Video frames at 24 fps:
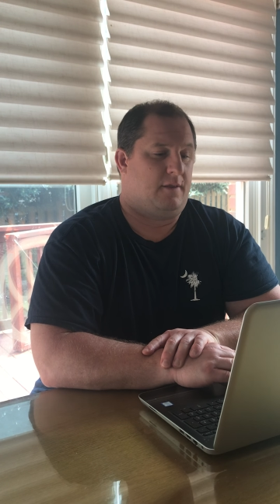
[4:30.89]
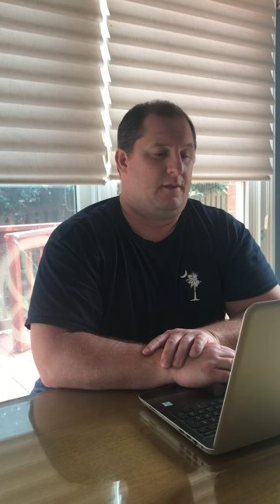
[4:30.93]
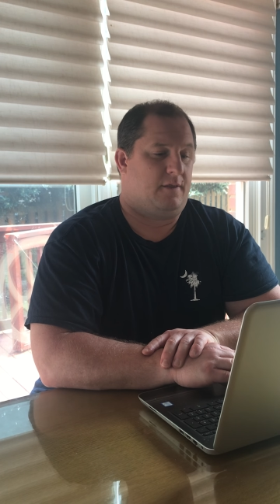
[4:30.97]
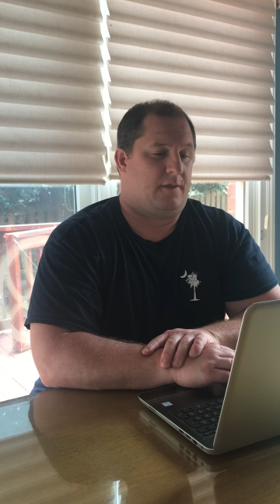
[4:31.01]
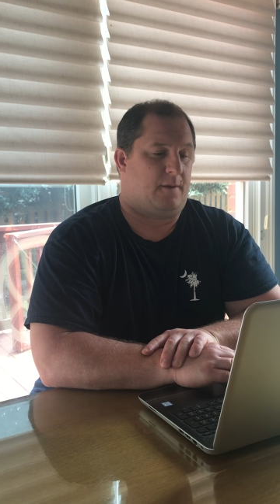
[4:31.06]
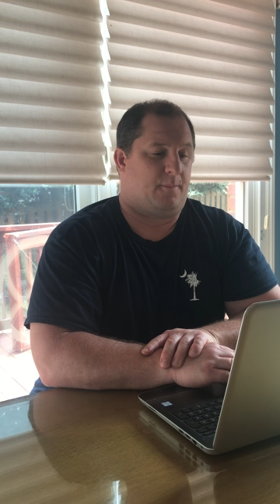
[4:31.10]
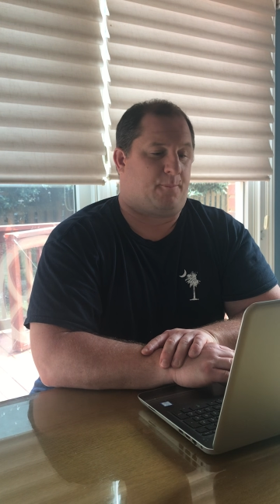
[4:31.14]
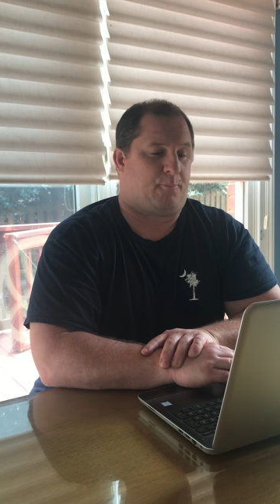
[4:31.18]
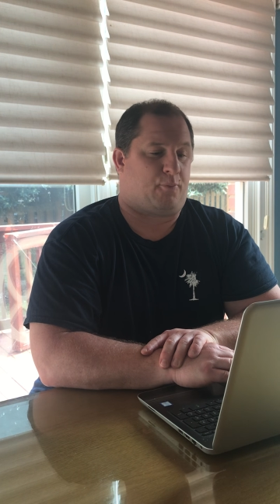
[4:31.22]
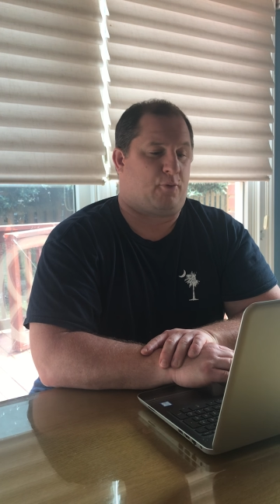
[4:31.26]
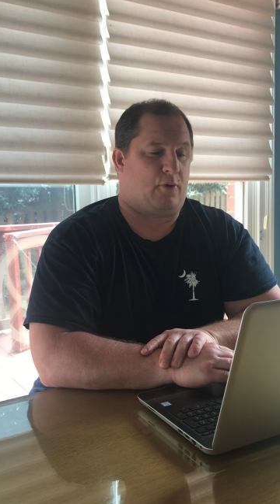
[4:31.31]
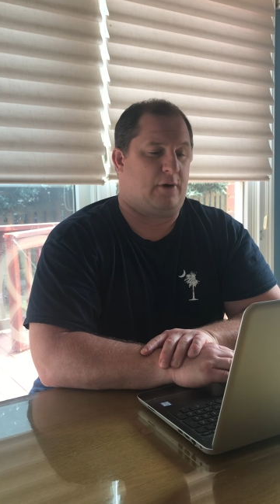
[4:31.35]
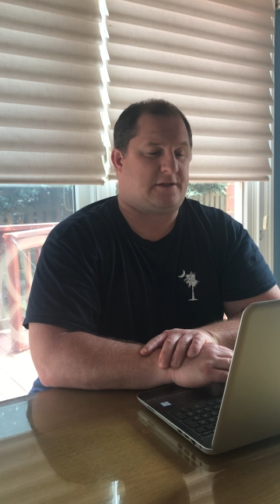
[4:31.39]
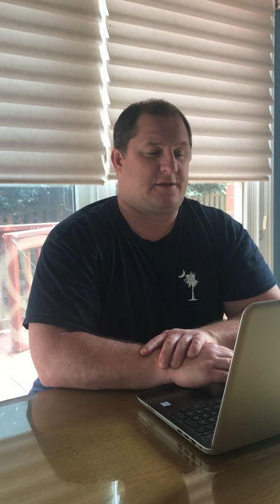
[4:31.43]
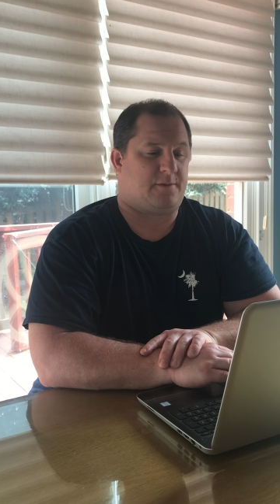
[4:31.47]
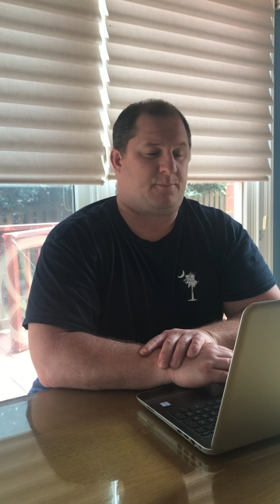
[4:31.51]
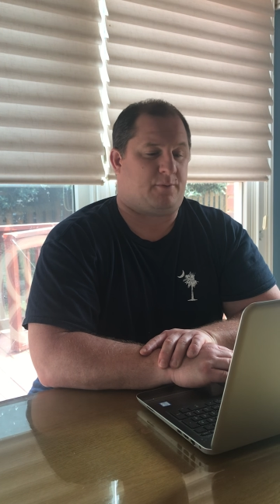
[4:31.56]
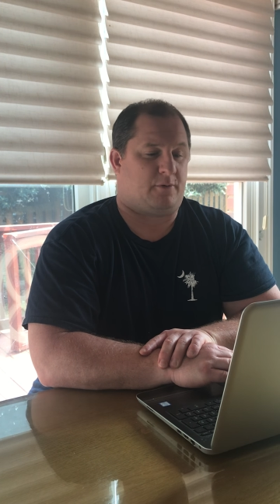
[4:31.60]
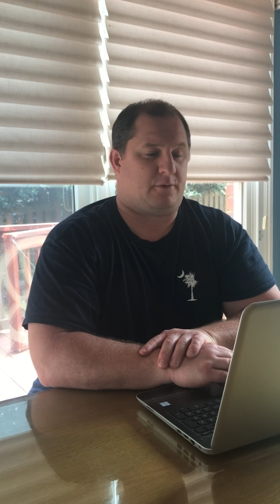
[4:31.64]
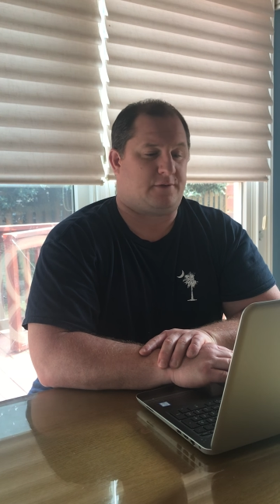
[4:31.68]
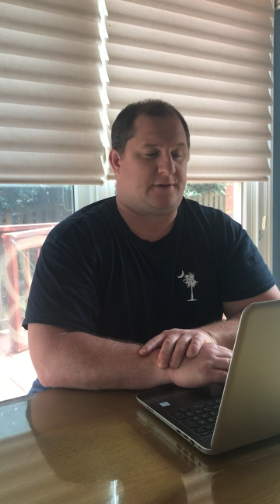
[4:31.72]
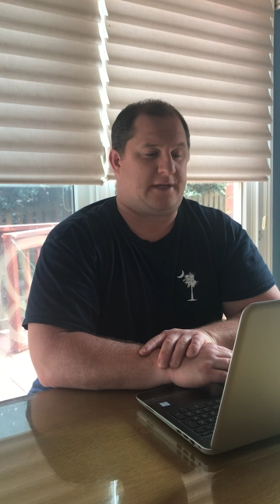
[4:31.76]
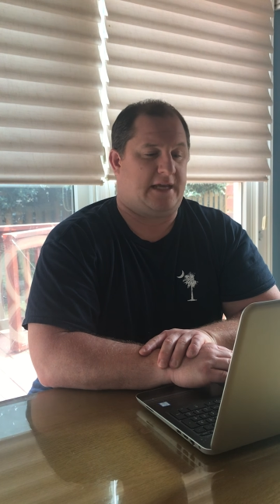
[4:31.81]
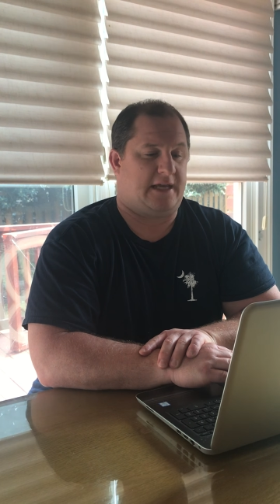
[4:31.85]
the
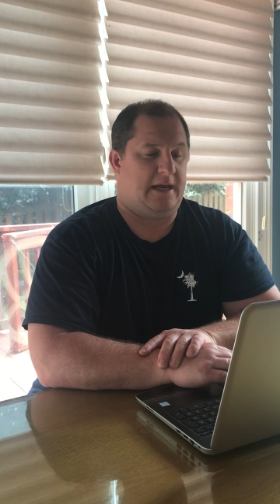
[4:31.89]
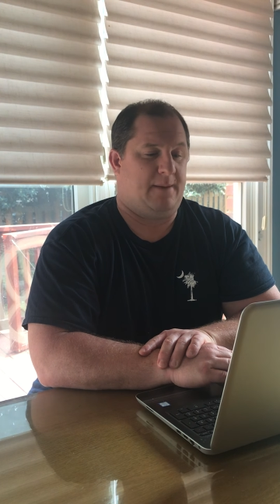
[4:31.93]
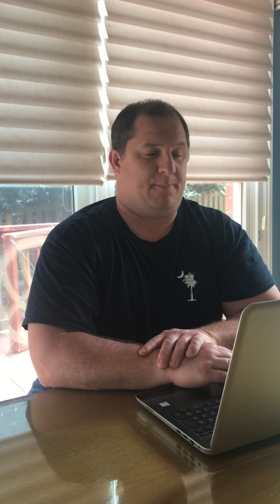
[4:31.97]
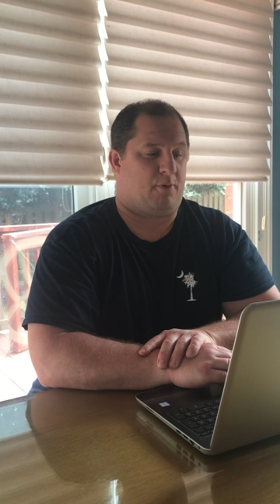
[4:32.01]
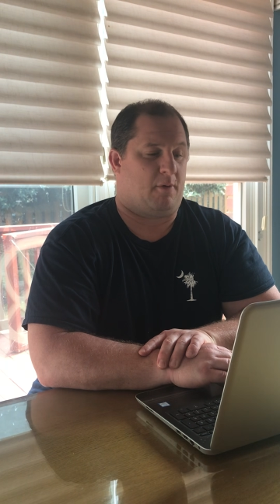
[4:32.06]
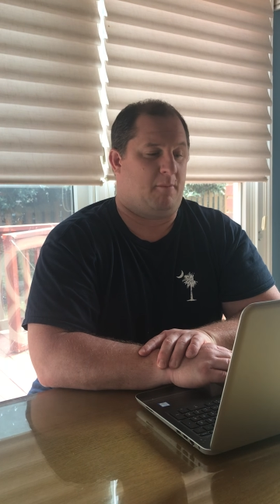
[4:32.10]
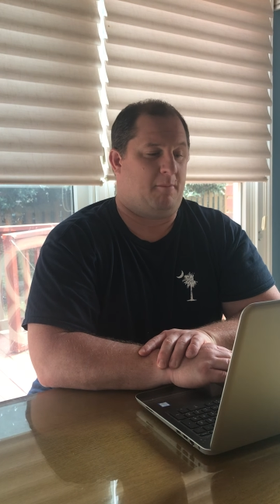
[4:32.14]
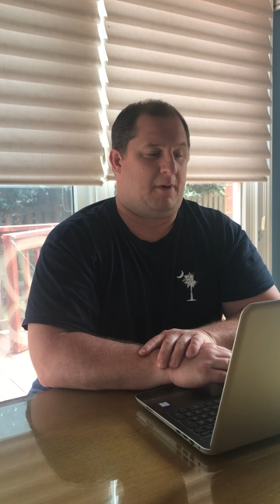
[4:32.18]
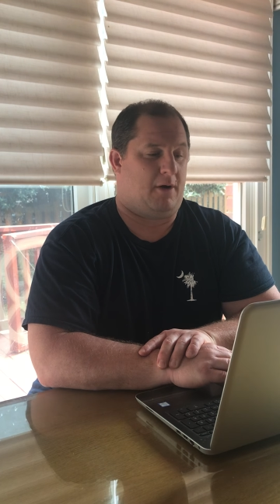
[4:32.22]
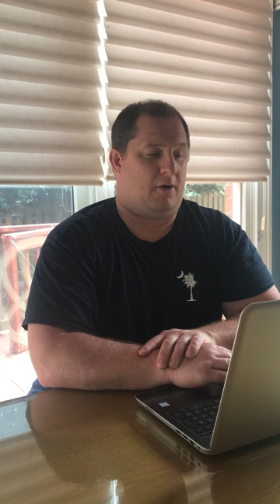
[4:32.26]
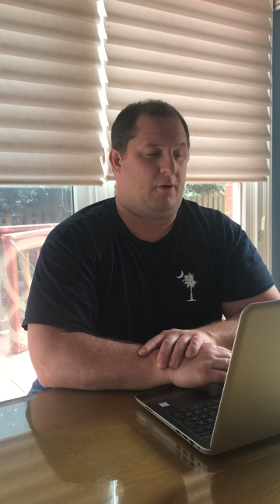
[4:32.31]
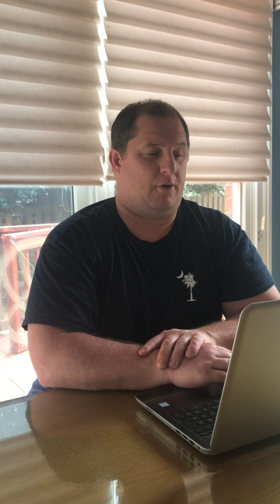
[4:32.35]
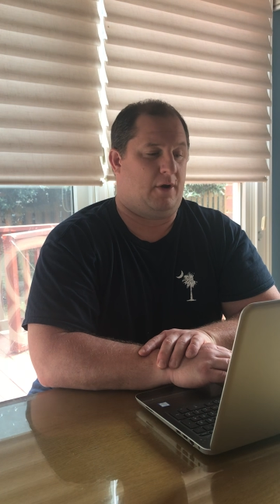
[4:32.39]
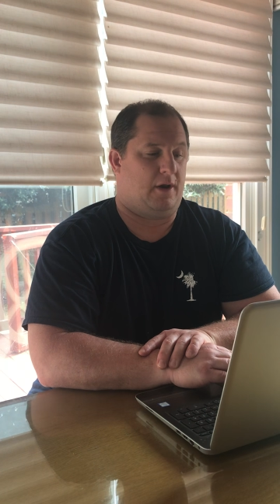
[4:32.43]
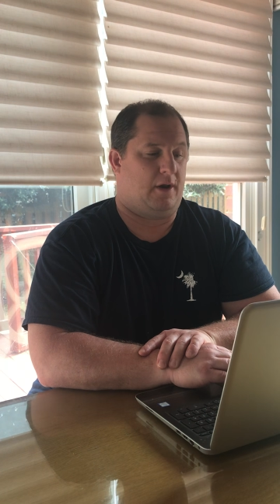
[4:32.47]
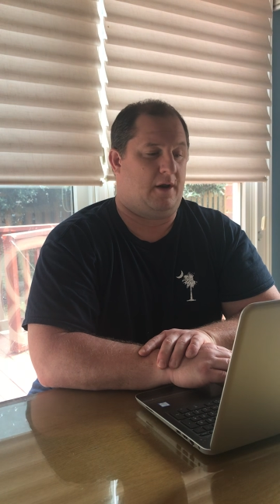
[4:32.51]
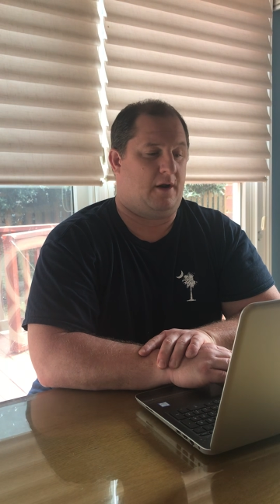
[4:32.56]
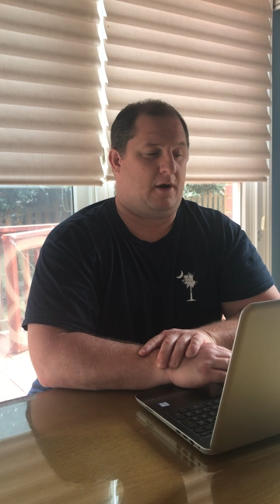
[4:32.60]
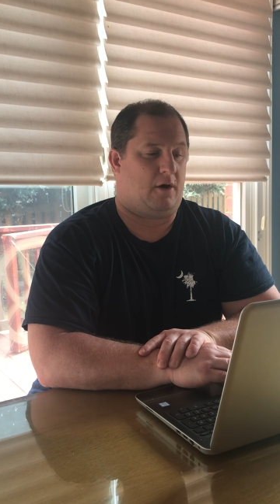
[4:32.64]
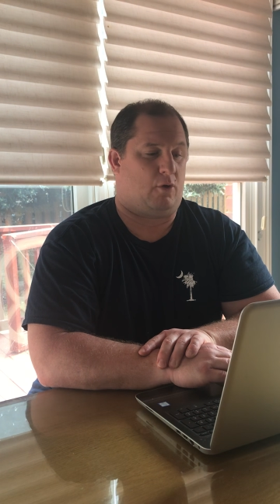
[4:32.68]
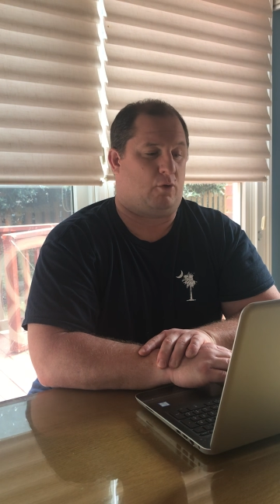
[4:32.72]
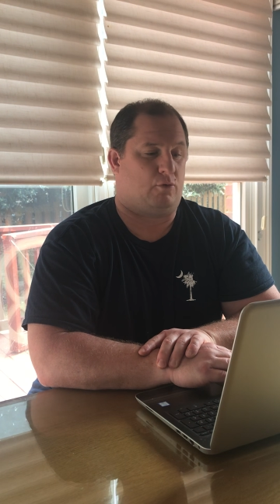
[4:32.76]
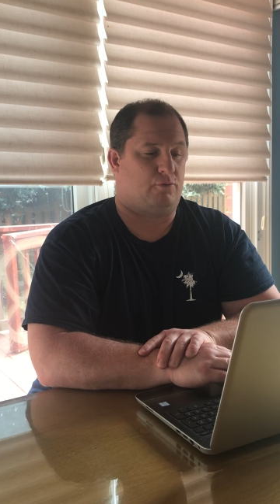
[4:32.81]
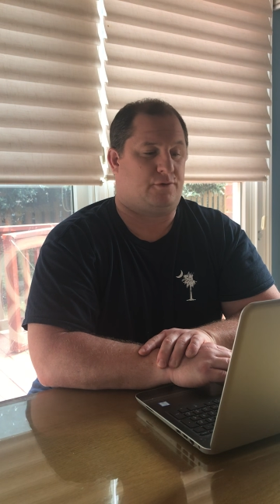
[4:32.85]
principles he promoted
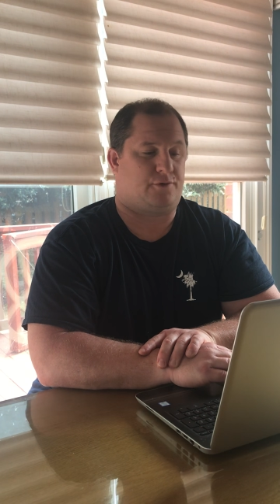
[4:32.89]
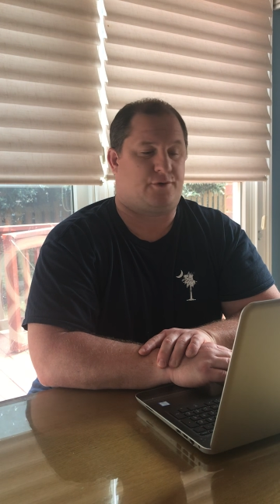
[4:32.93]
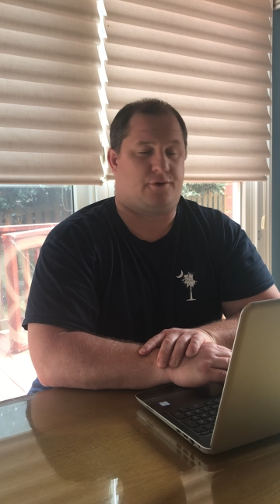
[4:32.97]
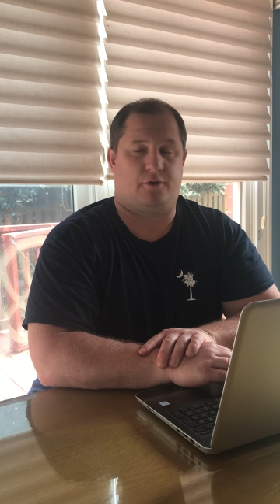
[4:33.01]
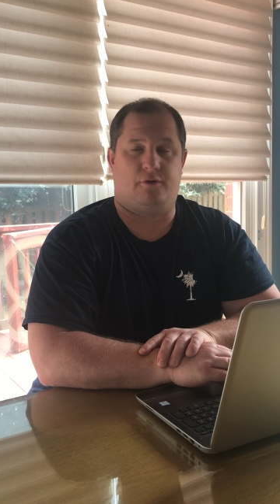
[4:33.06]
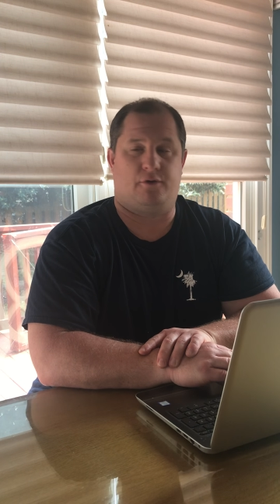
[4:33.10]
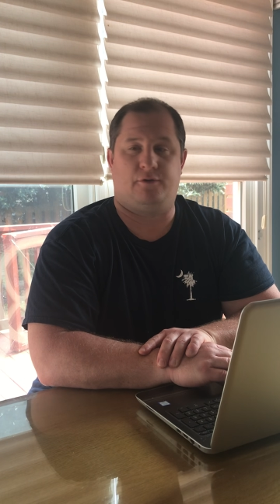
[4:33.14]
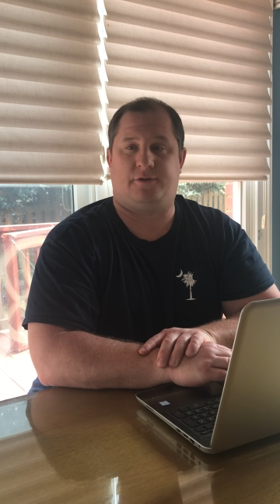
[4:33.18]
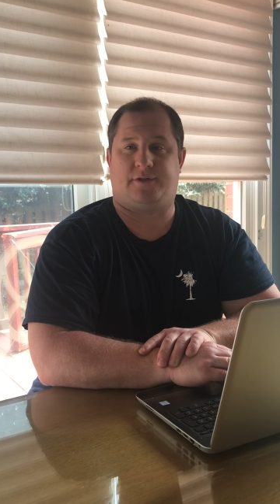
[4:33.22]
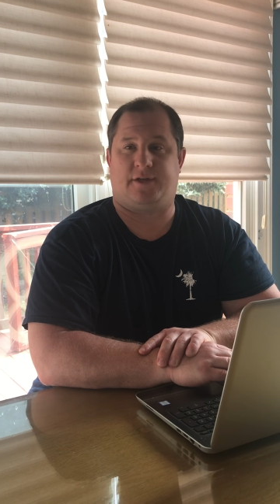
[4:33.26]
hold true